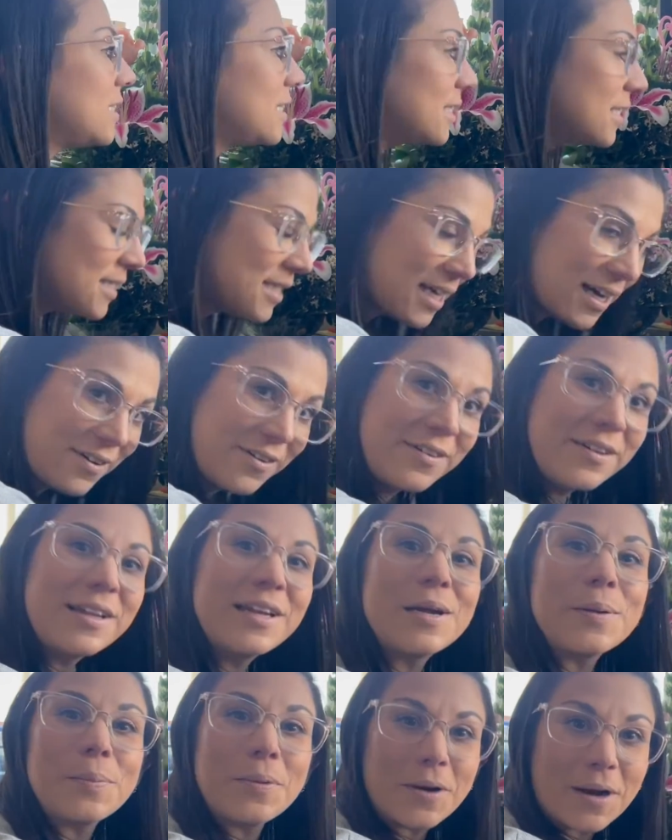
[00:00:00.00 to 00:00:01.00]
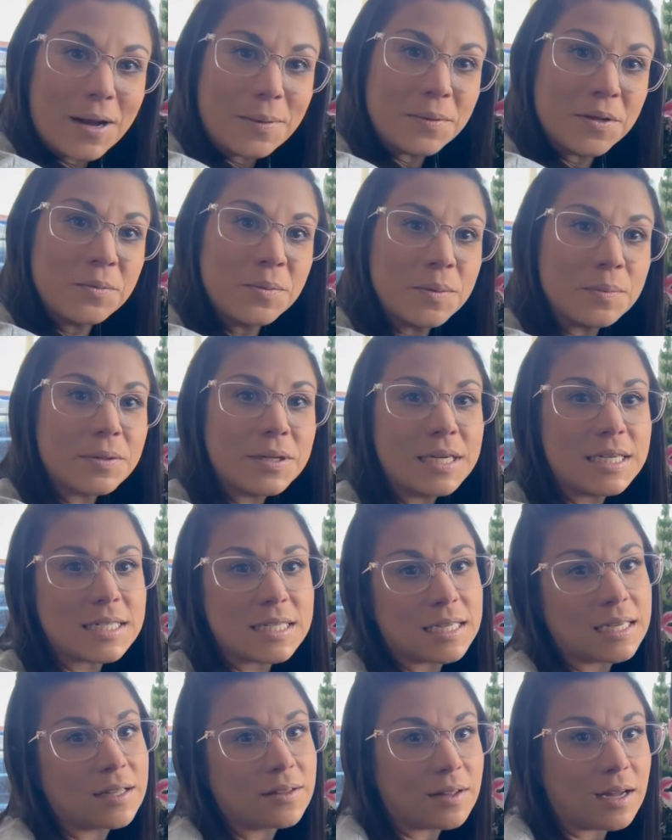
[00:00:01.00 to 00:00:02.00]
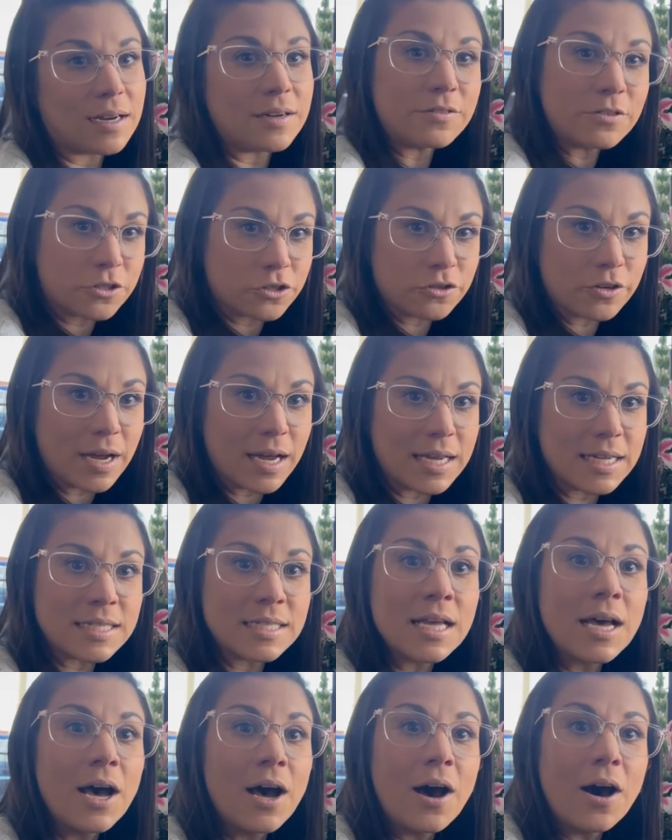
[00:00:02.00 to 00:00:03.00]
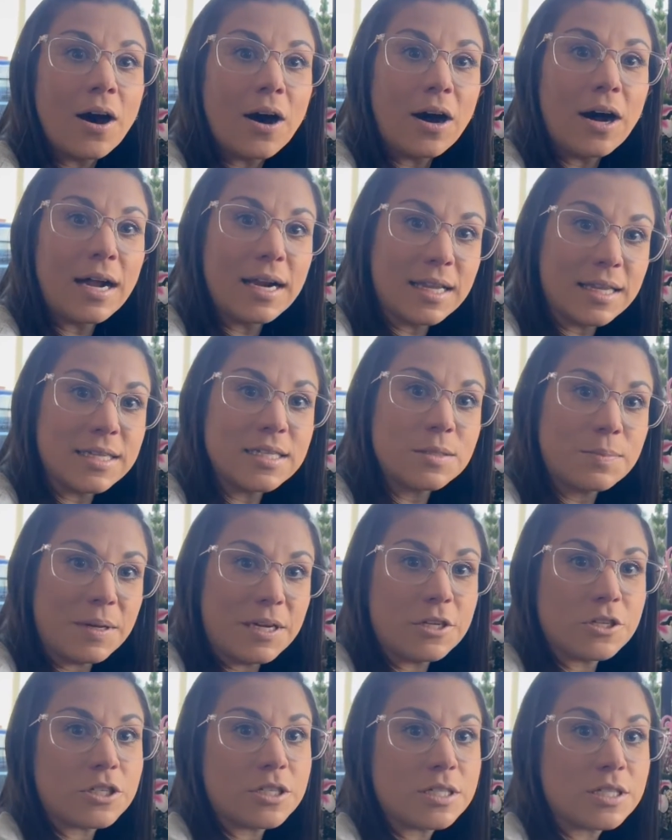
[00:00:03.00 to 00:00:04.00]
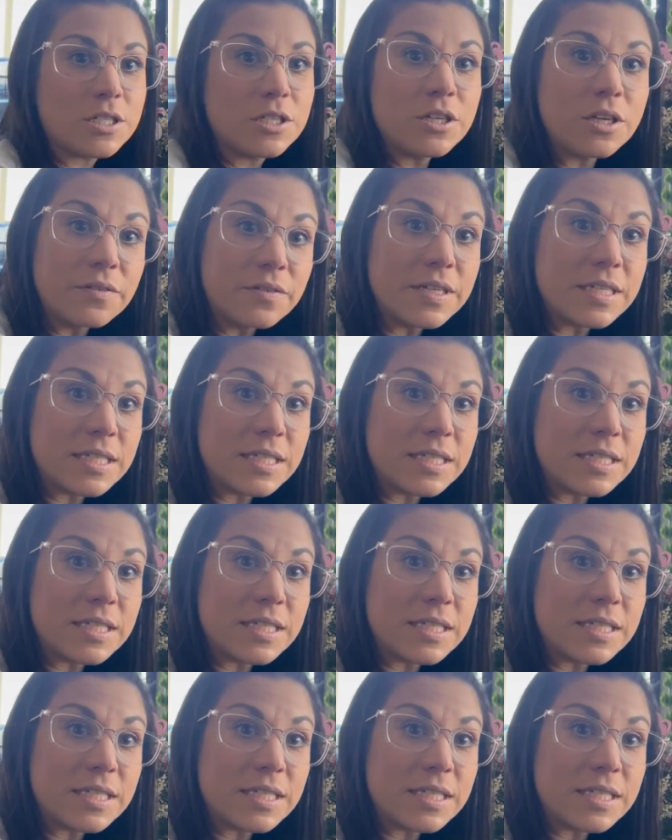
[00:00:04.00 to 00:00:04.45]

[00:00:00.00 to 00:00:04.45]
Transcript: is definitely a problem and placing a lot of stress on this patient's nervous